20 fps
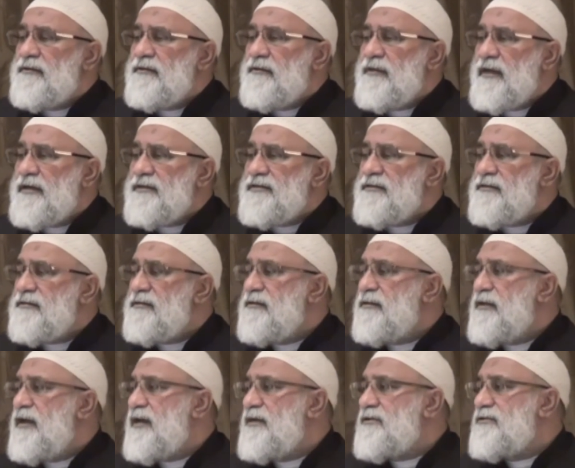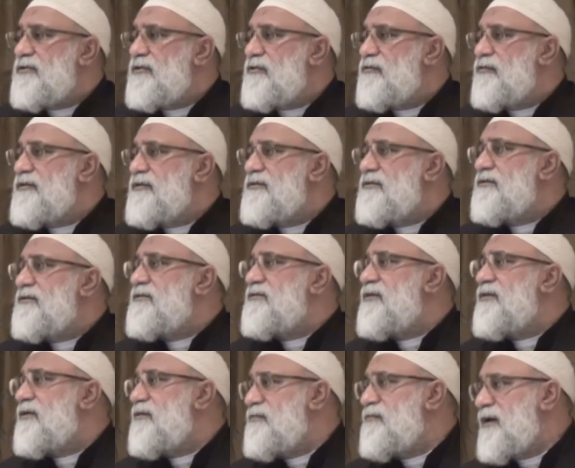there are certain dates on which it is
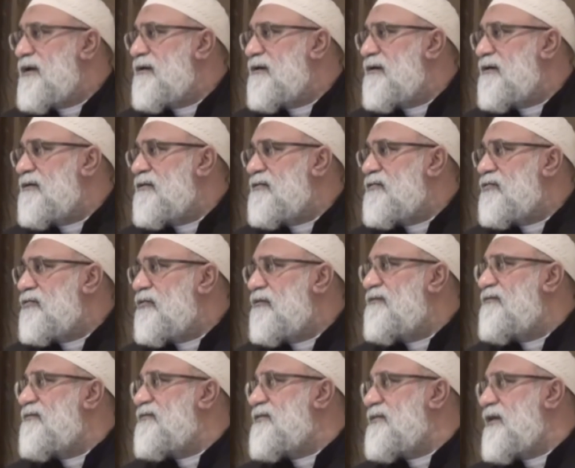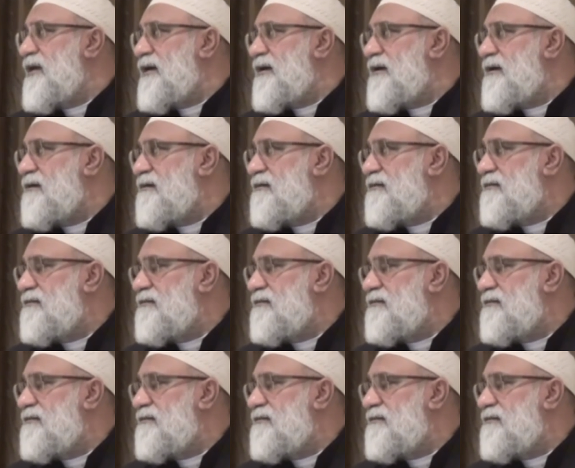recommended to go for ziyarah.